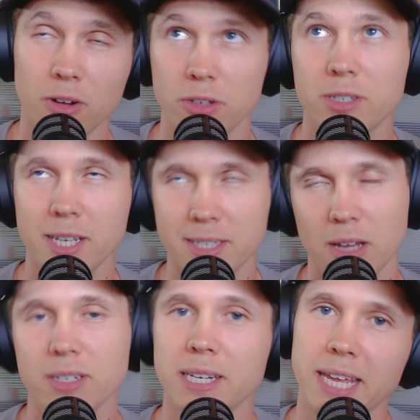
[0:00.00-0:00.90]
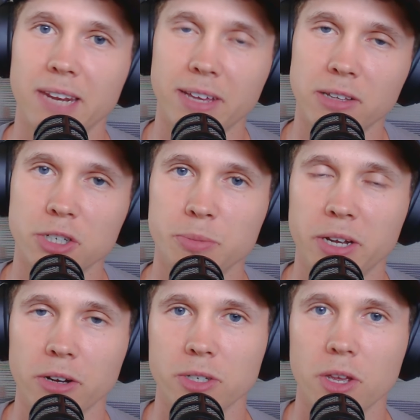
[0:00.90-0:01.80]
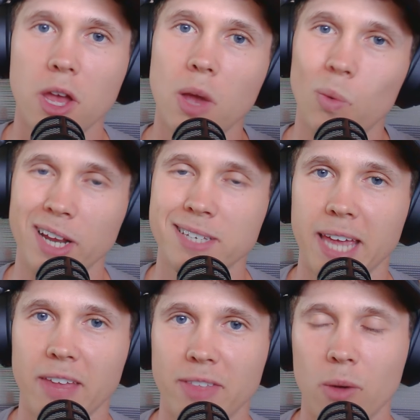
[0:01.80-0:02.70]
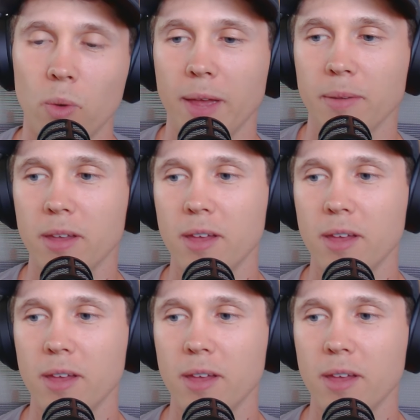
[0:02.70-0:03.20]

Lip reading: or sticks out to native English speakers when I say it that way.